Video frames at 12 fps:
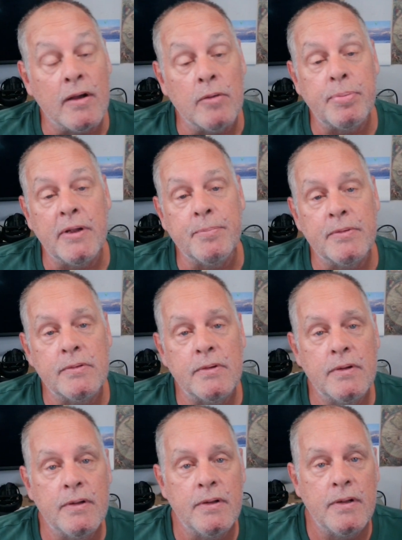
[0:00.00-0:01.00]
people
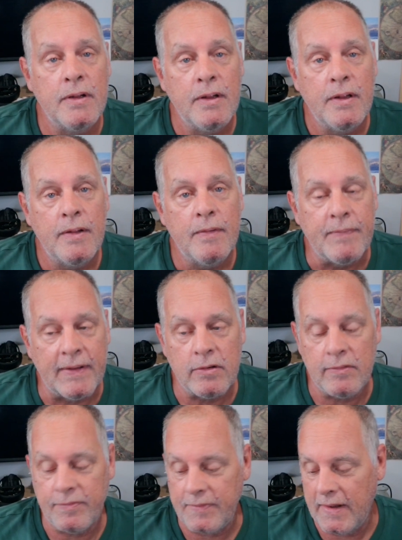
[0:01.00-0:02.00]
that her
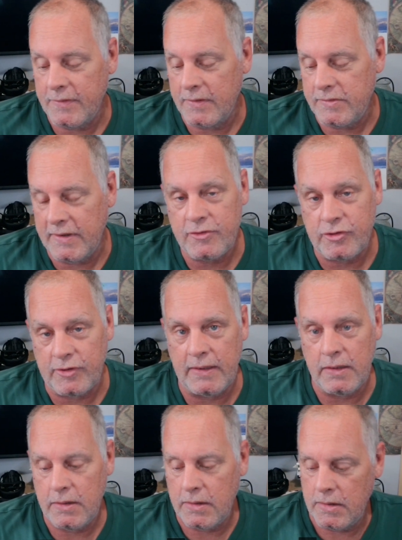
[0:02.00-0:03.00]
father, Dick
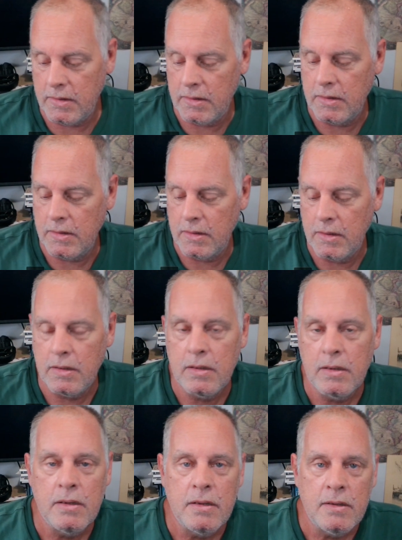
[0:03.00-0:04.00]
Cheney,
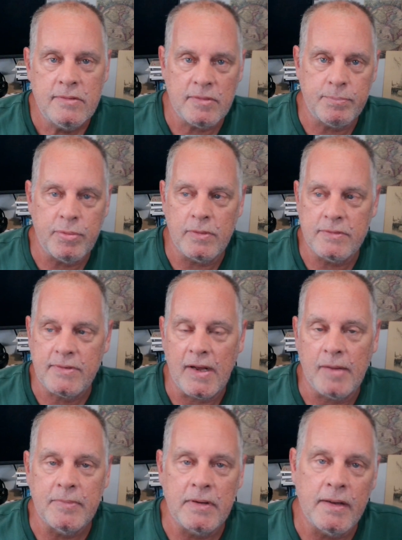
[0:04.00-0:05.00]
supports
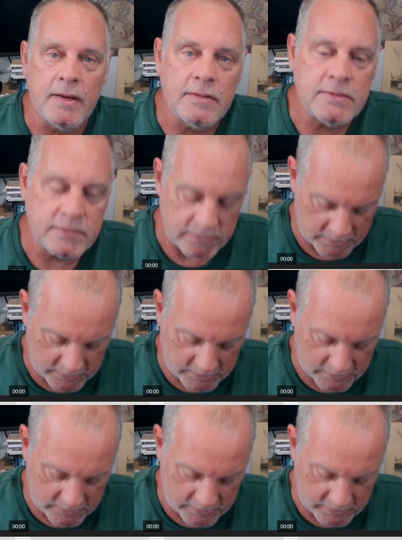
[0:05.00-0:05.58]
Kamala Harris,